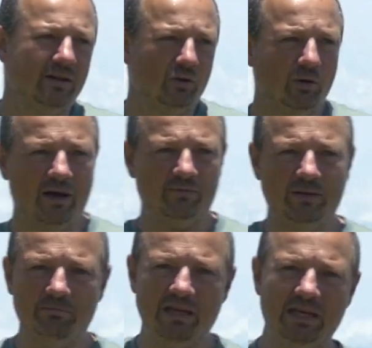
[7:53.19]
to have the
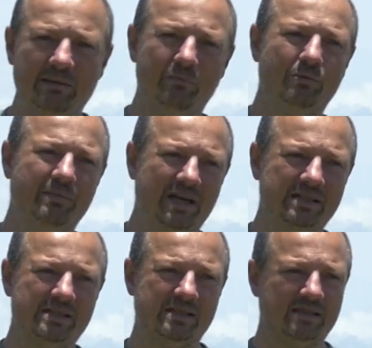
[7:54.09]
minimum
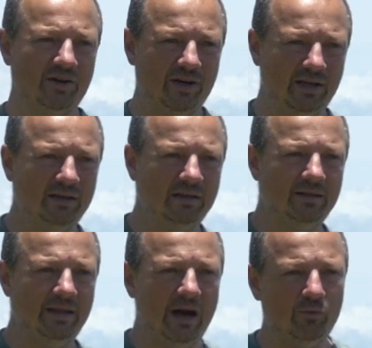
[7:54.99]
necessary
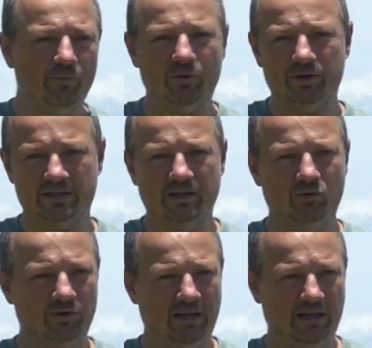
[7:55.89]
downforce that
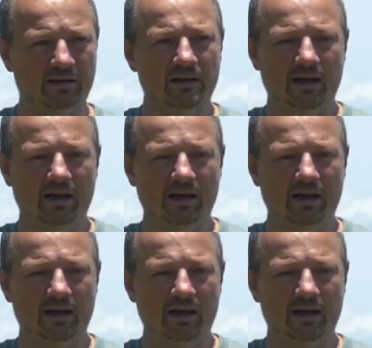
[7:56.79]
you need.